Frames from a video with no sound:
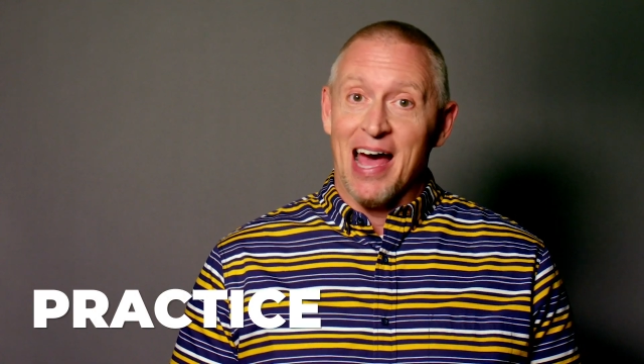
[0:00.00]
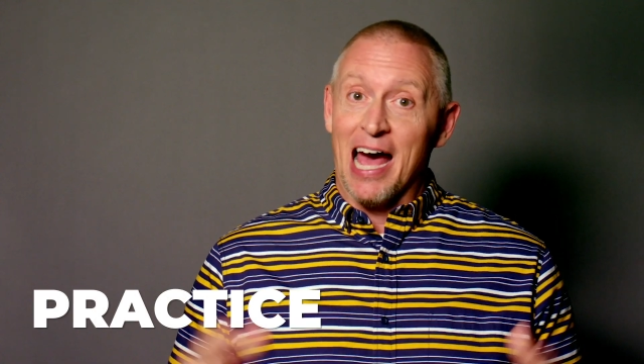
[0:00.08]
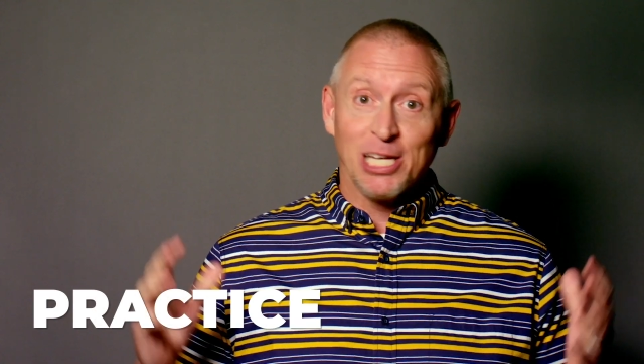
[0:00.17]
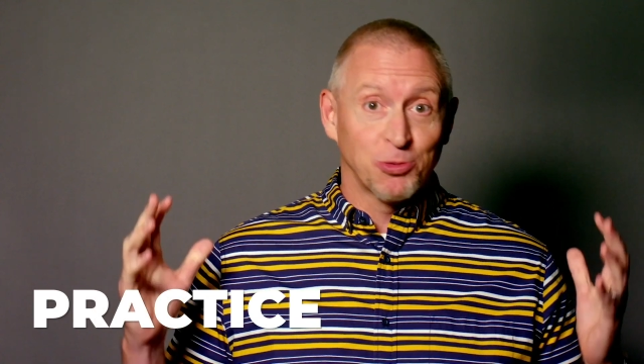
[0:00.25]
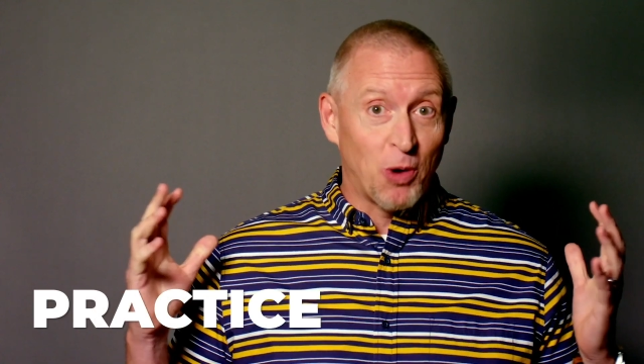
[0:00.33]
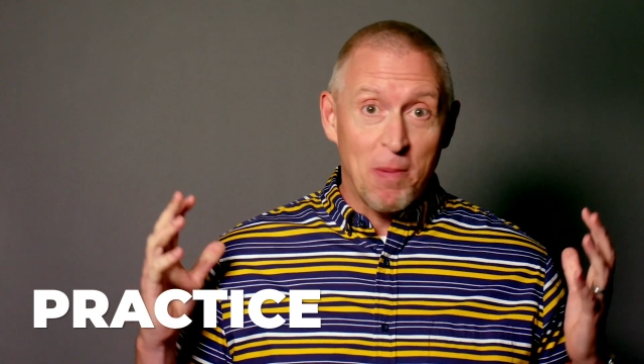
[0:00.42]

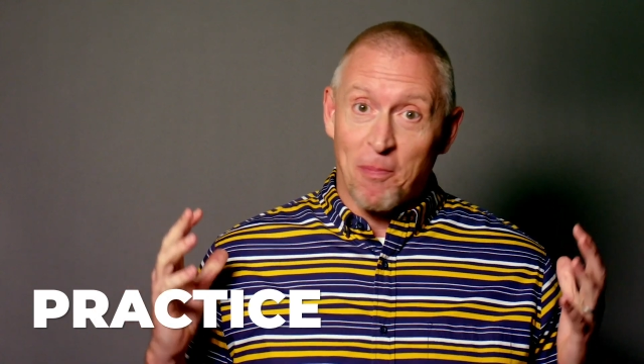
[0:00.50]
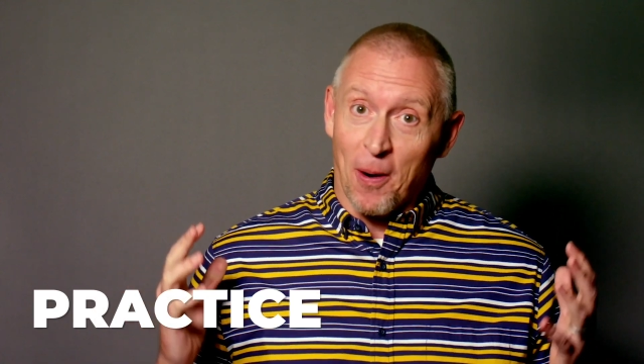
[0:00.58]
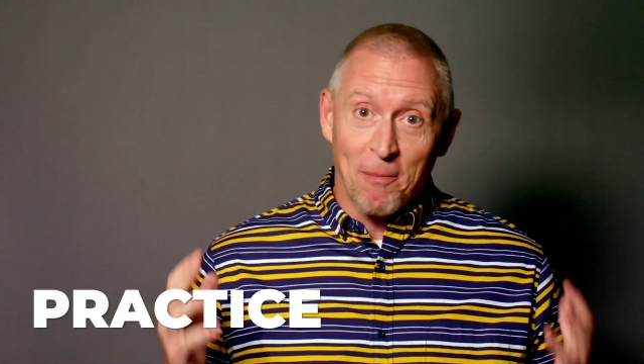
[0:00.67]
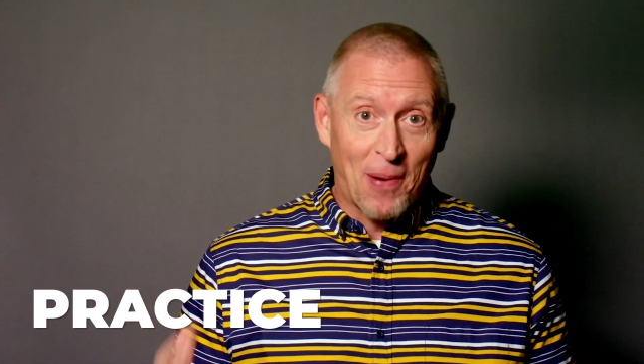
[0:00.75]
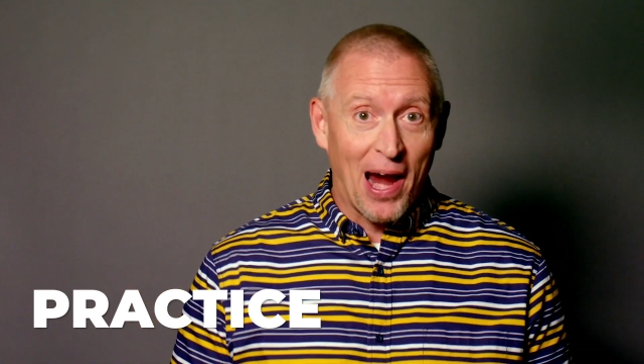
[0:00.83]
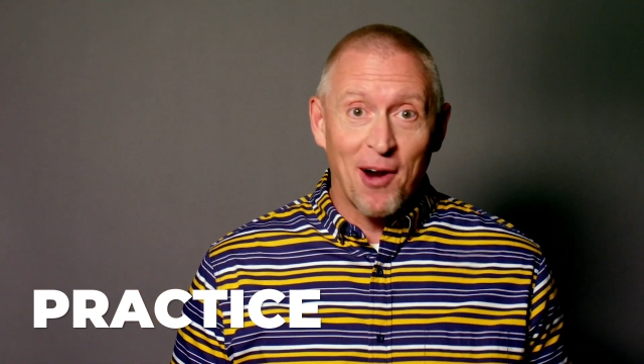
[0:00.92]
As we
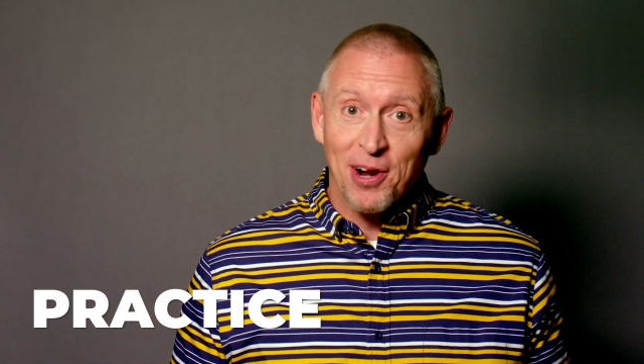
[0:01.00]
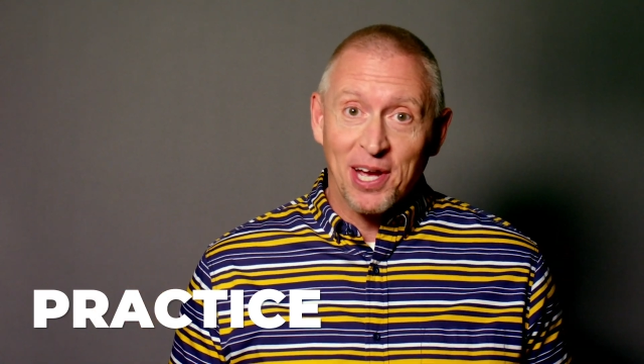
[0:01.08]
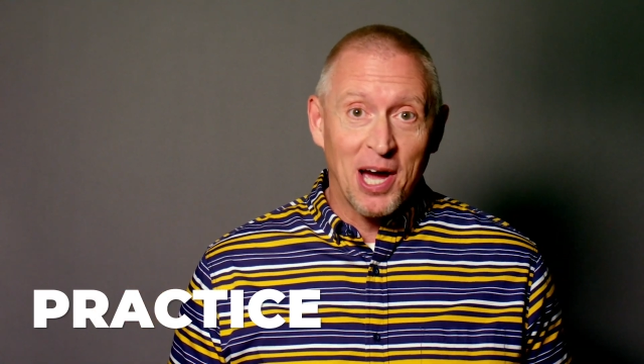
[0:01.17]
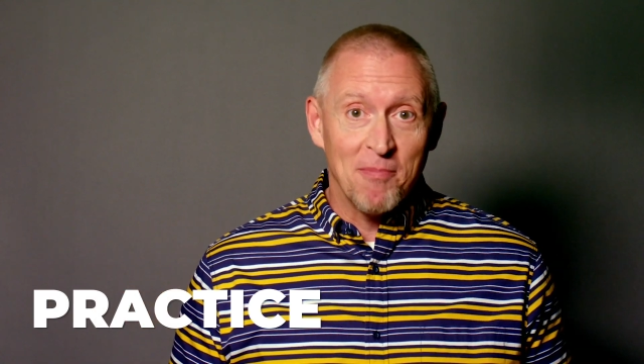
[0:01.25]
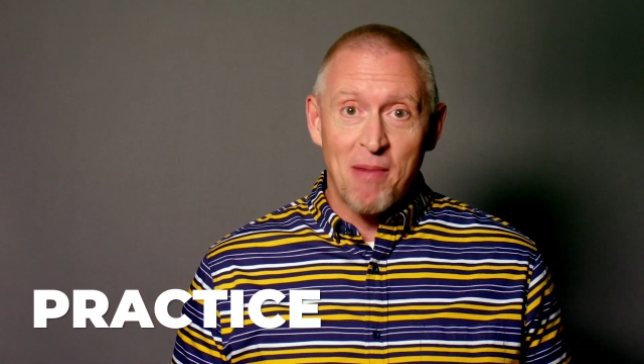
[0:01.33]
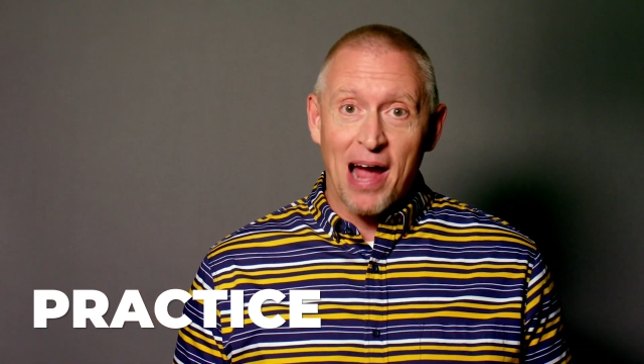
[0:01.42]
prepare to
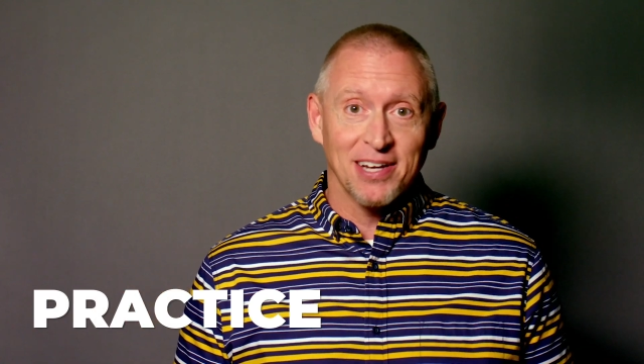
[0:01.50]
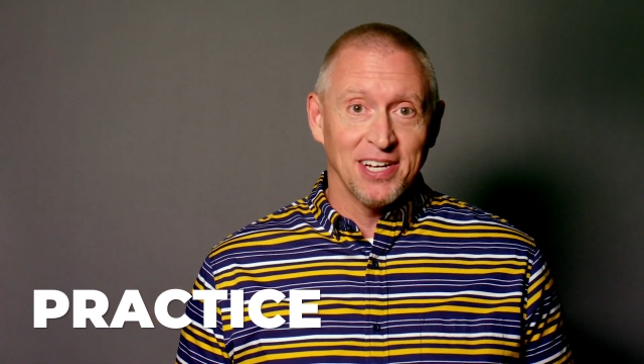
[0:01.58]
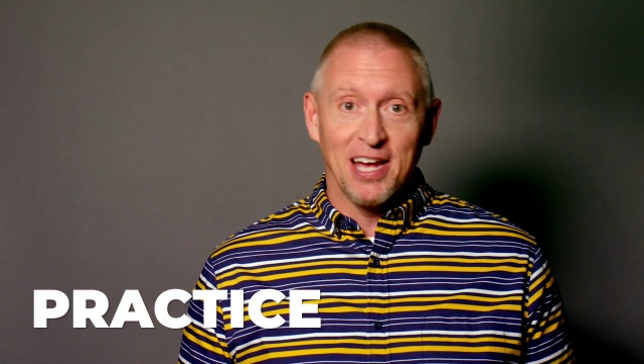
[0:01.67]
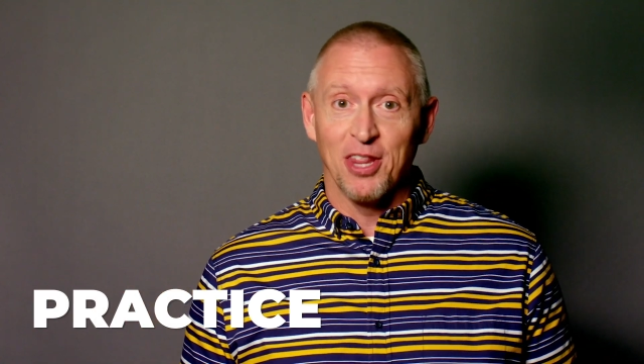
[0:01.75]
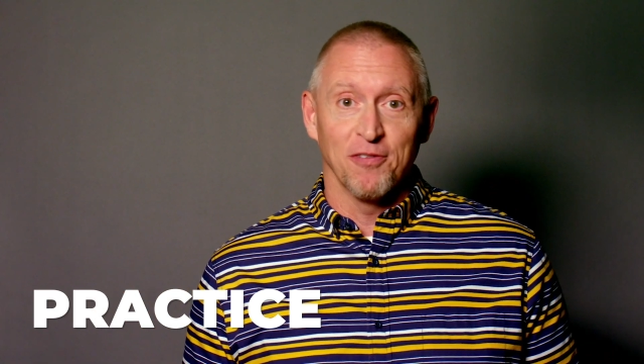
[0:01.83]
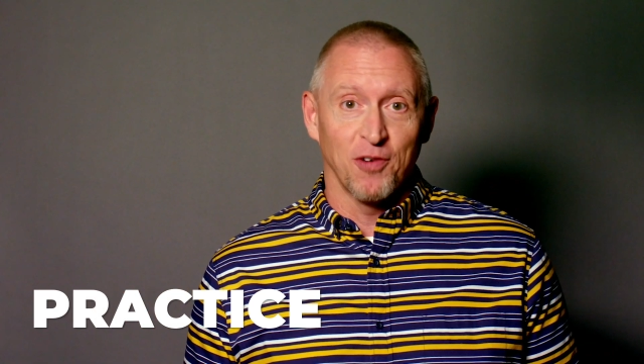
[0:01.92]
come back
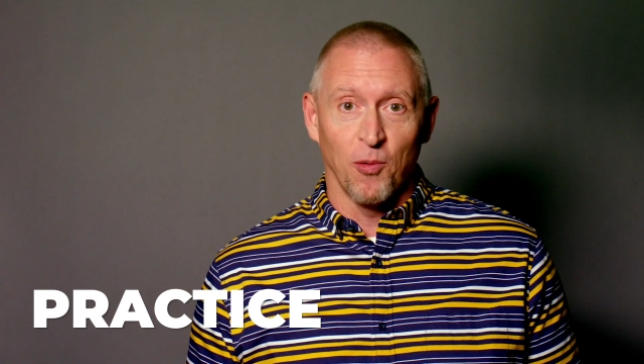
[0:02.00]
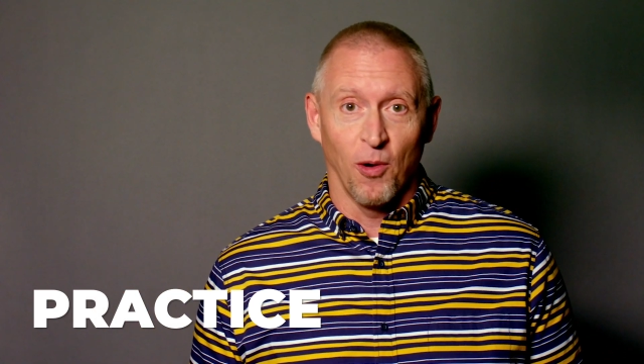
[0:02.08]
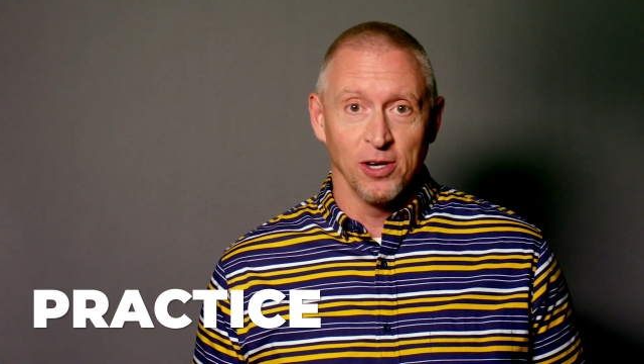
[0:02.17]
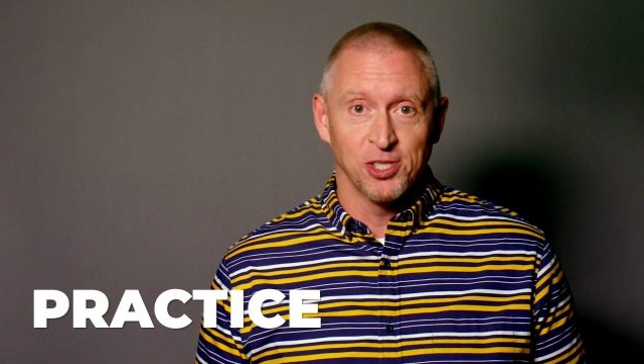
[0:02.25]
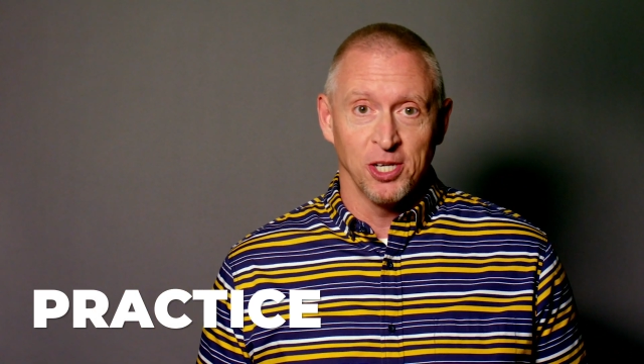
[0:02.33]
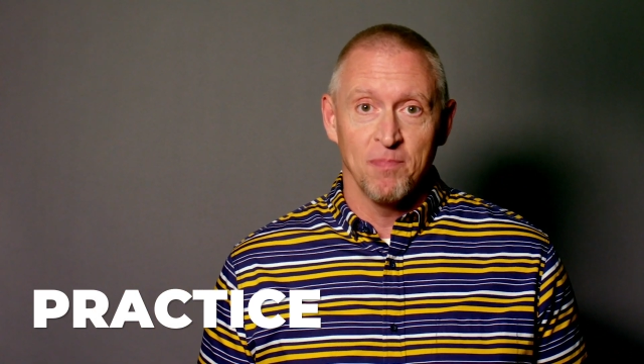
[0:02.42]
together for
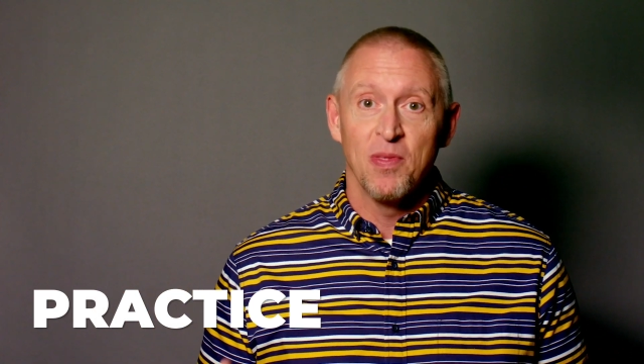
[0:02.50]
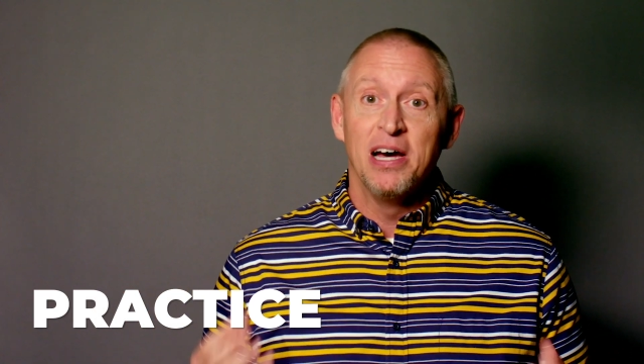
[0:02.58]
worship,